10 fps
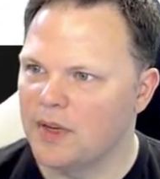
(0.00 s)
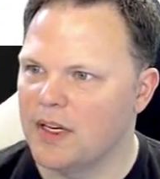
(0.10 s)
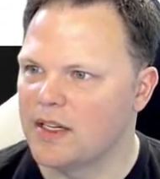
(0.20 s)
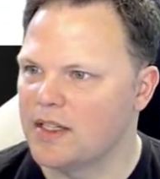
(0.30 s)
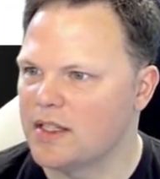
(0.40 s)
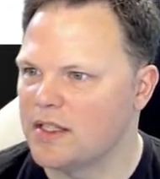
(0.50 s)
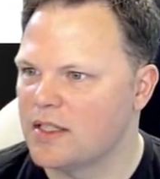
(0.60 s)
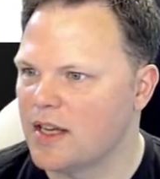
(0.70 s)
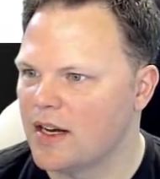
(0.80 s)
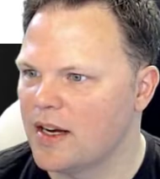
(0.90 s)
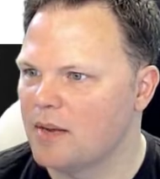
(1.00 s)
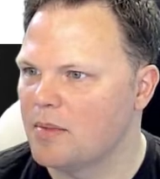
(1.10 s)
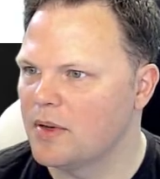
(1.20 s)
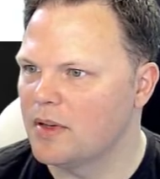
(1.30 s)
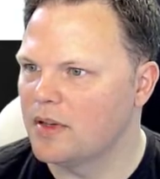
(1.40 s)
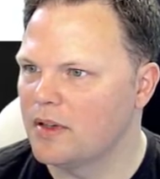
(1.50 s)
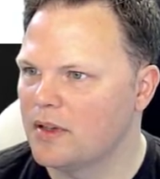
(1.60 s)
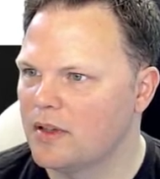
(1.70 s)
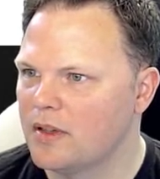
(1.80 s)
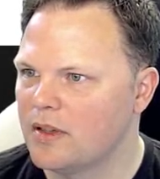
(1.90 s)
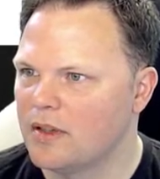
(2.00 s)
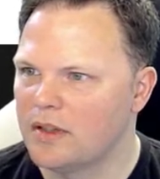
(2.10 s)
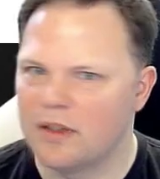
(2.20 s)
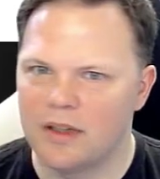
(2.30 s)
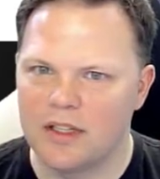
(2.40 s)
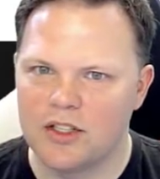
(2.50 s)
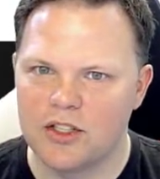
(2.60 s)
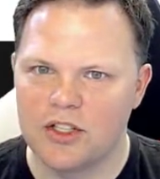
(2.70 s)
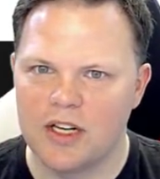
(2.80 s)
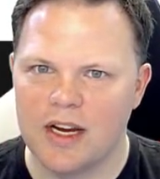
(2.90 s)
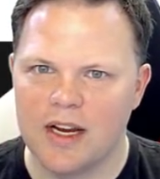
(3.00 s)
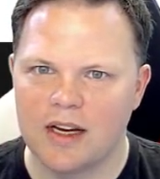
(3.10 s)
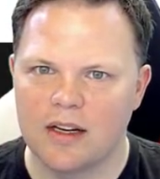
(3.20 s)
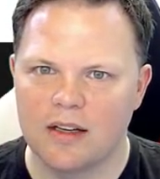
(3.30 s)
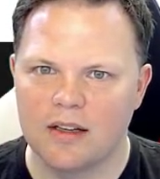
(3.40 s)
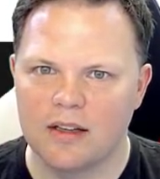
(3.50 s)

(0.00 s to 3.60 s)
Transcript: is set up. Let's check